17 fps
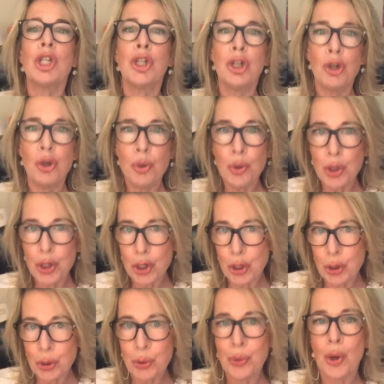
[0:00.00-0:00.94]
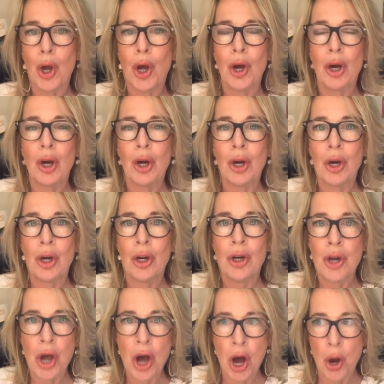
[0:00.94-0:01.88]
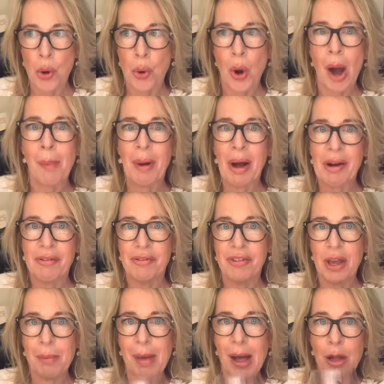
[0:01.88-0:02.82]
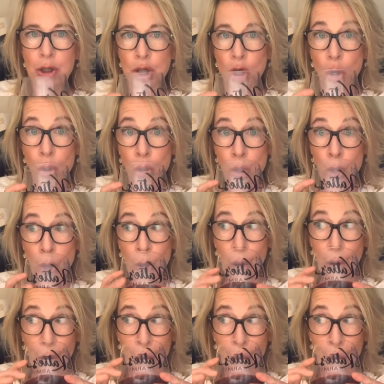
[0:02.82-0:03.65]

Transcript: do you know about female dogs?